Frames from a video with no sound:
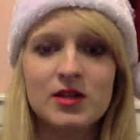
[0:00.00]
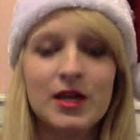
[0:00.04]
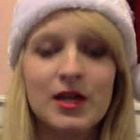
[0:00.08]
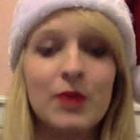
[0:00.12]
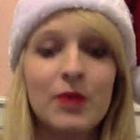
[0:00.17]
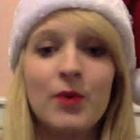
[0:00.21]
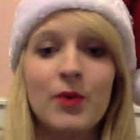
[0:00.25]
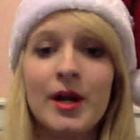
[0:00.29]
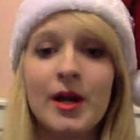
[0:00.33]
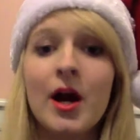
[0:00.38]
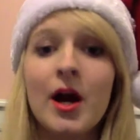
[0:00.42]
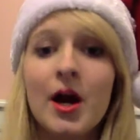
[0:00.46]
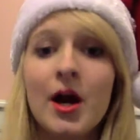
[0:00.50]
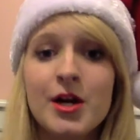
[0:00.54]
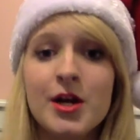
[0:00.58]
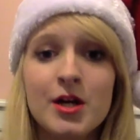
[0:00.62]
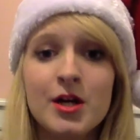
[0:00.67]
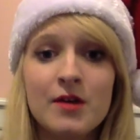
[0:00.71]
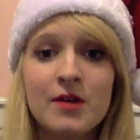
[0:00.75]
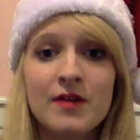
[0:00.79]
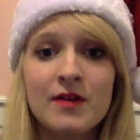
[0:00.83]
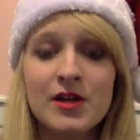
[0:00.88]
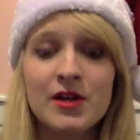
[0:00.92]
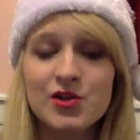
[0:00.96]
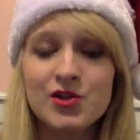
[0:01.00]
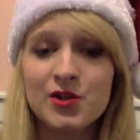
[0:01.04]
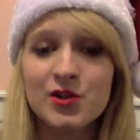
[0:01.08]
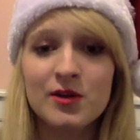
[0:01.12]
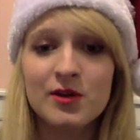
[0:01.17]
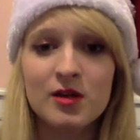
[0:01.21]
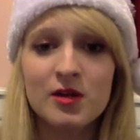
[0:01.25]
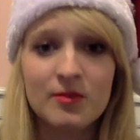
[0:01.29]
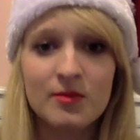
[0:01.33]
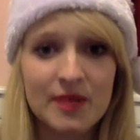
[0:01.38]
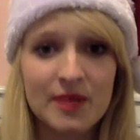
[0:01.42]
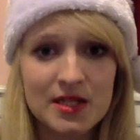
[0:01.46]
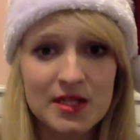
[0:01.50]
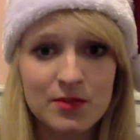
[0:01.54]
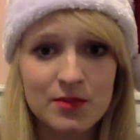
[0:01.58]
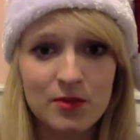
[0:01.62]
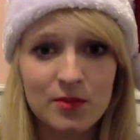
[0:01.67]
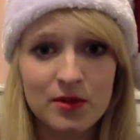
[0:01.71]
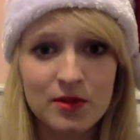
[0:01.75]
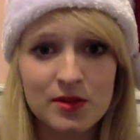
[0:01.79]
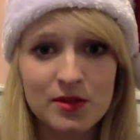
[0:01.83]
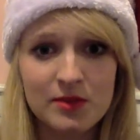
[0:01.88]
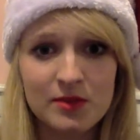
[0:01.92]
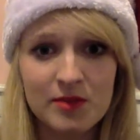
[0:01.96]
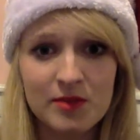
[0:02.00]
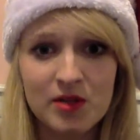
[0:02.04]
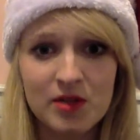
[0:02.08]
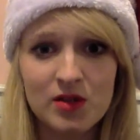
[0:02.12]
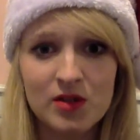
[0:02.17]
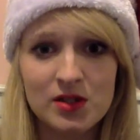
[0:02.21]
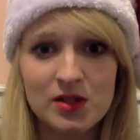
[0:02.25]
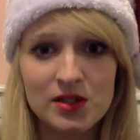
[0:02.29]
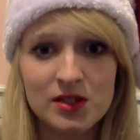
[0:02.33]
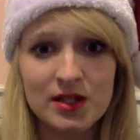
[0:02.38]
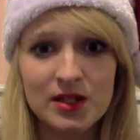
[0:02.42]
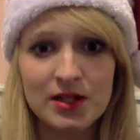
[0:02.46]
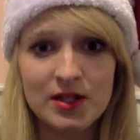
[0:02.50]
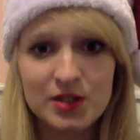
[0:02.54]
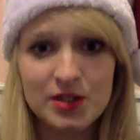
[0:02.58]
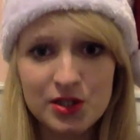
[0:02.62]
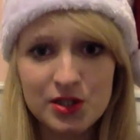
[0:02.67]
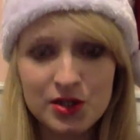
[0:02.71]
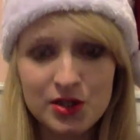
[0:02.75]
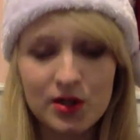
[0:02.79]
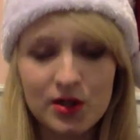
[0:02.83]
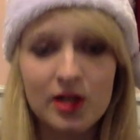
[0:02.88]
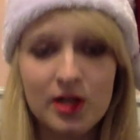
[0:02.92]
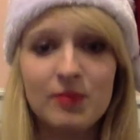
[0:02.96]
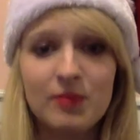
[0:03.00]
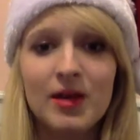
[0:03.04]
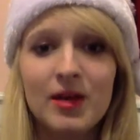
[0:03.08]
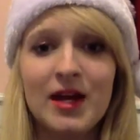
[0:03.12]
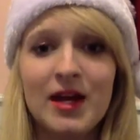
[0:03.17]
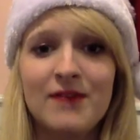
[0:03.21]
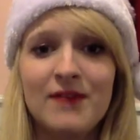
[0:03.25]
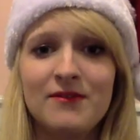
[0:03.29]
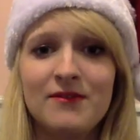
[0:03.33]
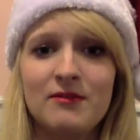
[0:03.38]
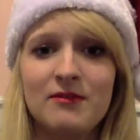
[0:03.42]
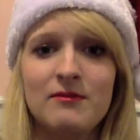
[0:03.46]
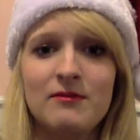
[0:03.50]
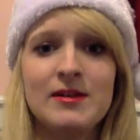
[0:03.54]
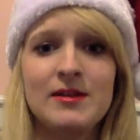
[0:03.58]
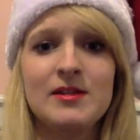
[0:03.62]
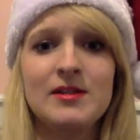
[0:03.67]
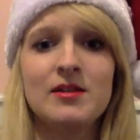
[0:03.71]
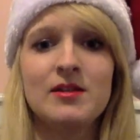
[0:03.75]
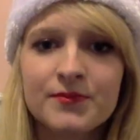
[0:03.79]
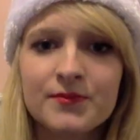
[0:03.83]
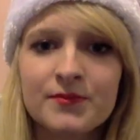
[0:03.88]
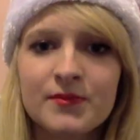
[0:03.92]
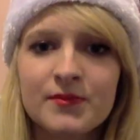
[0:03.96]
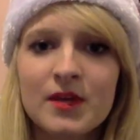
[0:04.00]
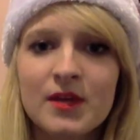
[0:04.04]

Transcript: That way I know they're truly the best ones because they stuck in my head for a reason.